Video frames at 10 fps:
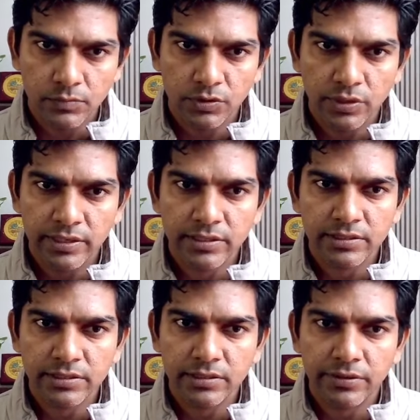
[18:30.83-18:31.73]
Let us,
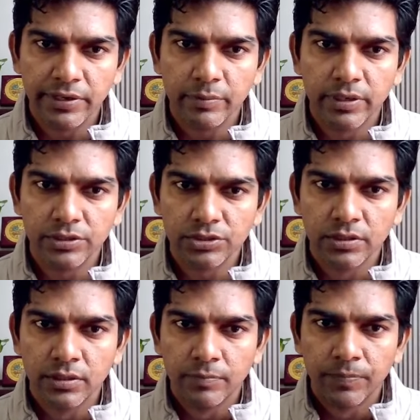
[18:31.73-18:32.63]
this is a tree branch,
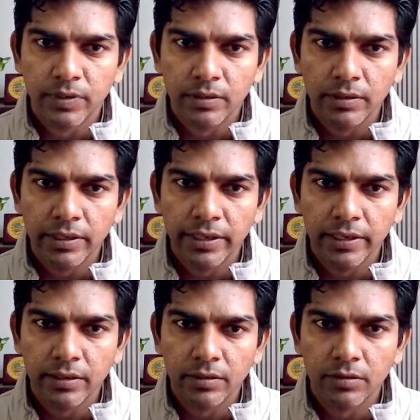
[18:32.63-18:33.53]

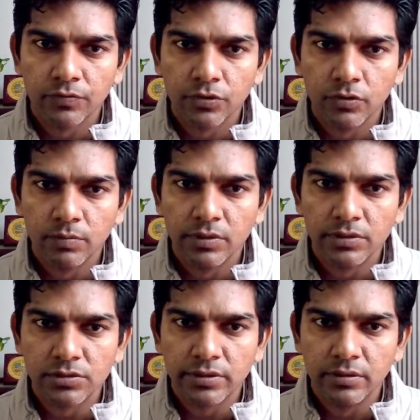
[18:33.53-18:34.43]
and from
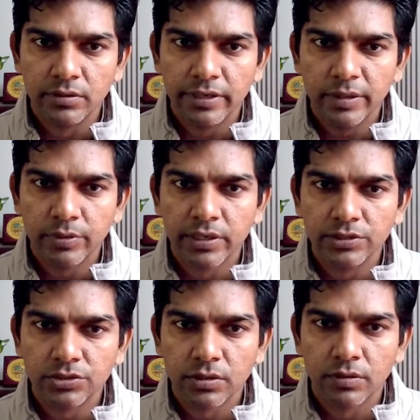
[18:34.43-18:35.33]
this tree
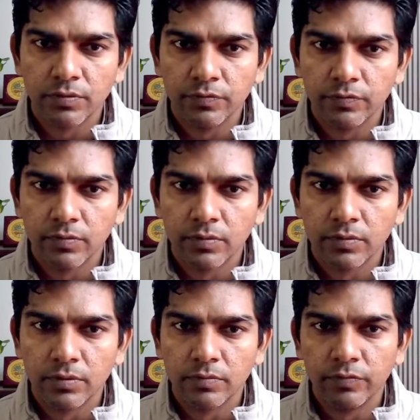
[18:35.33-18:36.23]
branch,
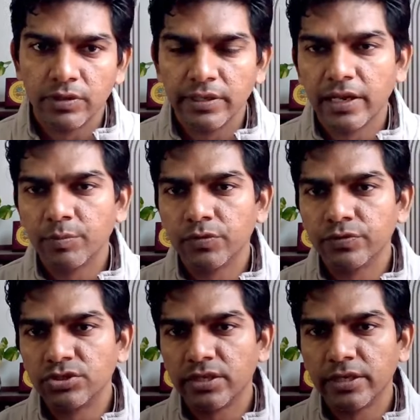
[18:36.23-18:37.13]
with the help of
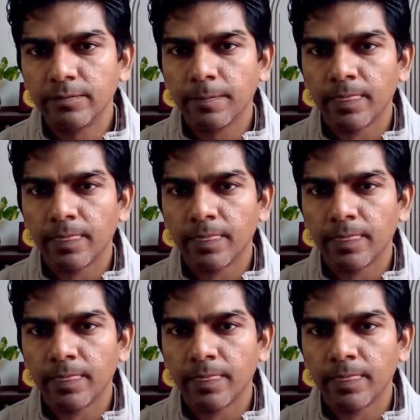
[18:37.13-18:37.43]
a chain,